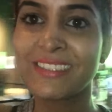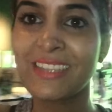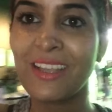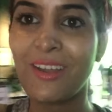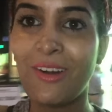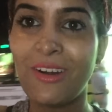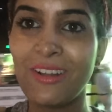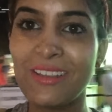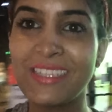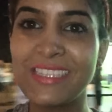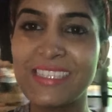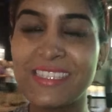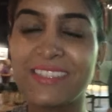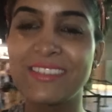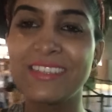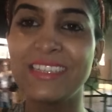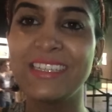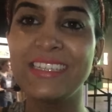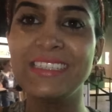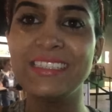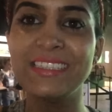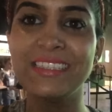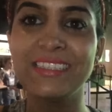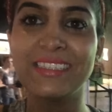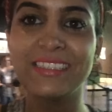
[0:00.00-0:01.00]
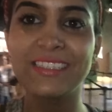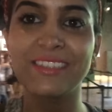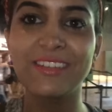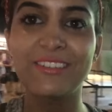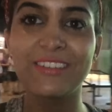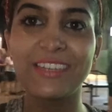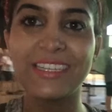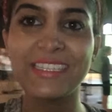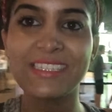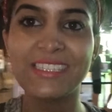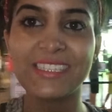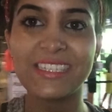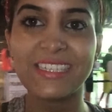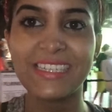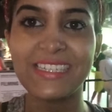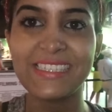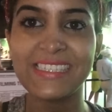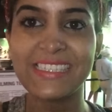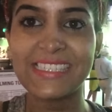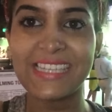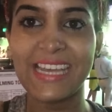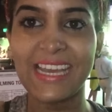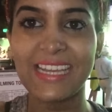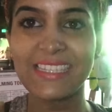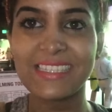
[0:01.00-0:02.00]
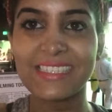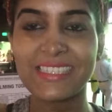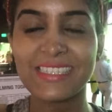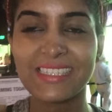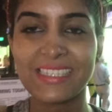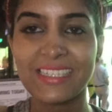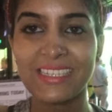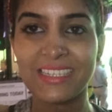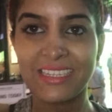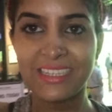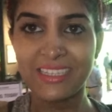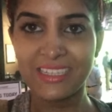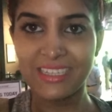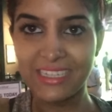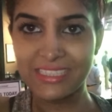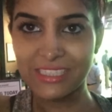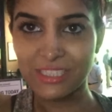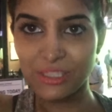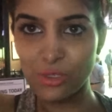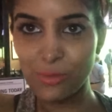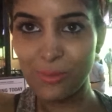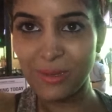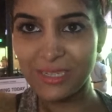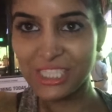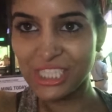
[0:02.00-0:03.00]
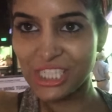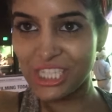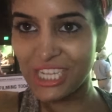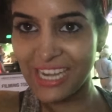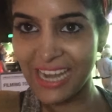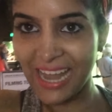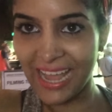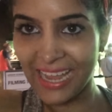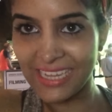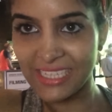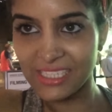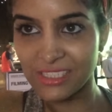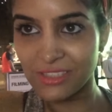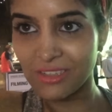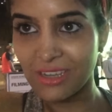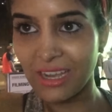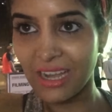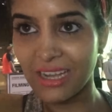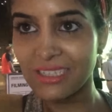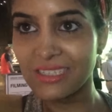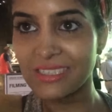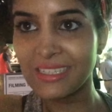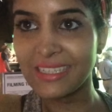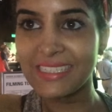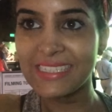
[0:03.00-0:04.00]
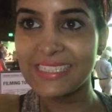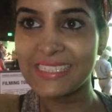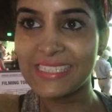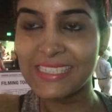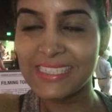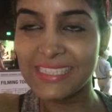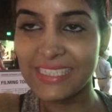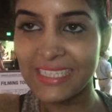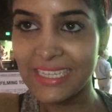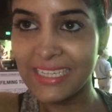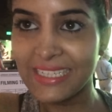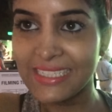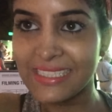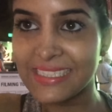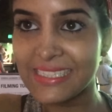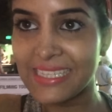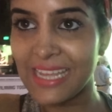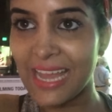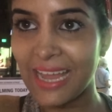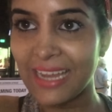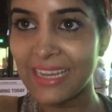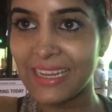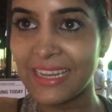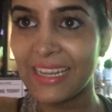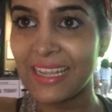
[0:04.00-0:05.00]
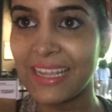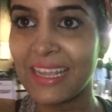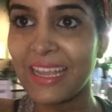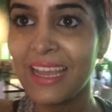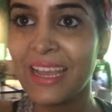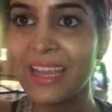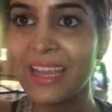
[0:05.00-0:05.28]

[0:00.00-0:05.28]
All these green screen sets. It's too much light. You can't really see it, sadly.